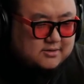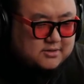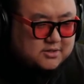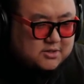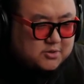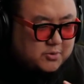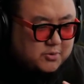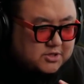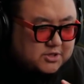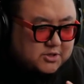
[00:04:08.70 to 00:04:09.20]

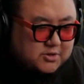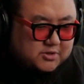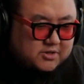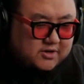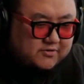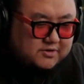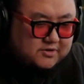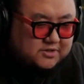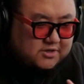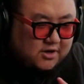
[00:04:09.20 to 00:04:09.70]
switched to a
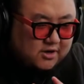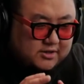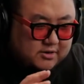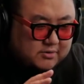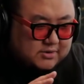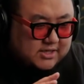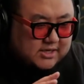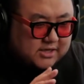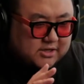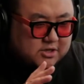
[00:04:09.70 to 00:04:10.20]
different song.
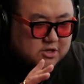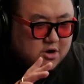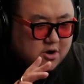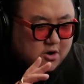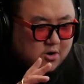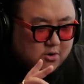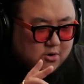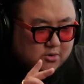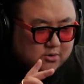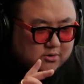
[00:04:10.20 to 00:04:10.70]
There was like
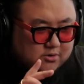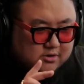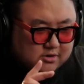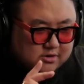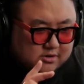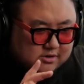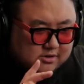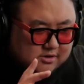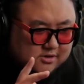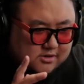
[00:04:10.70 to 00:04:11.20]
no
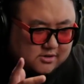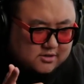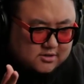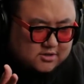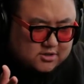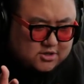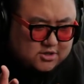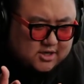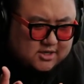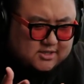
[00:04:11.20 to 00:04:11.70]

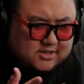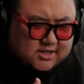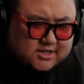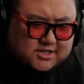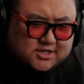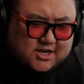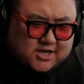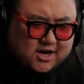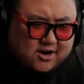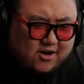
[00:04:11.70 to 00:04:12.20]

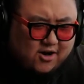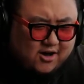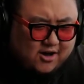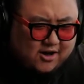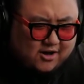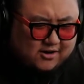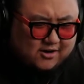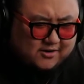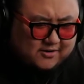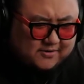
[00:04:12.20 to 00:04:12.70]
transition at
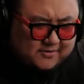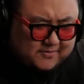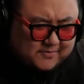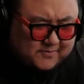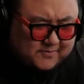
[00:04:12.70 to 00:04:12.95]
all.